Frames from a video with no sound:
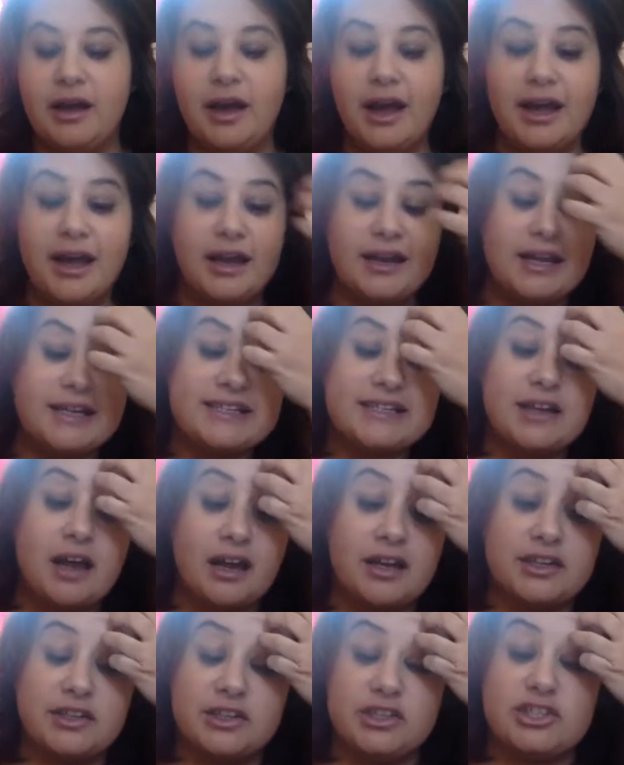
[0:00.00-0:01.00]
Again, it's
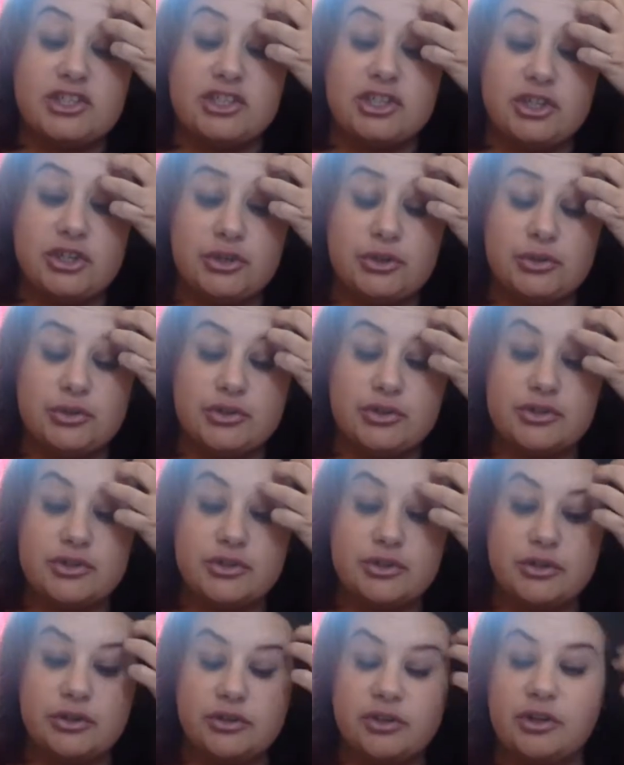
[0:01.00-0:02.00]
not an excuse.
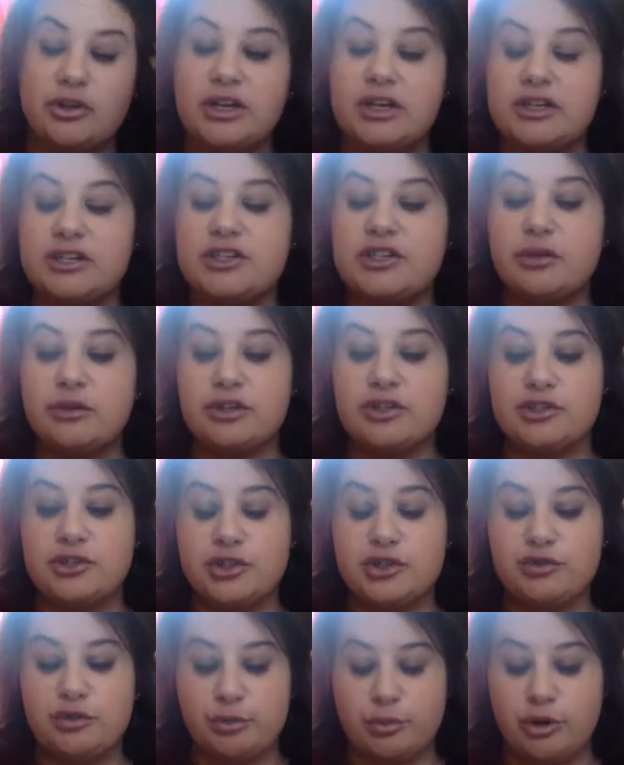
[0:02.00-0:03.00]
There is no
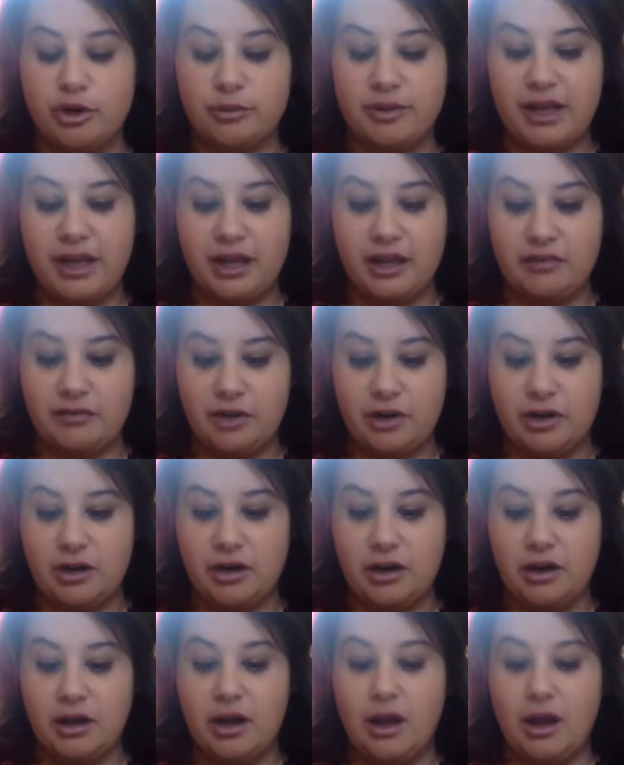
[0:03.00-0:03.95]
excuse for poor behavior.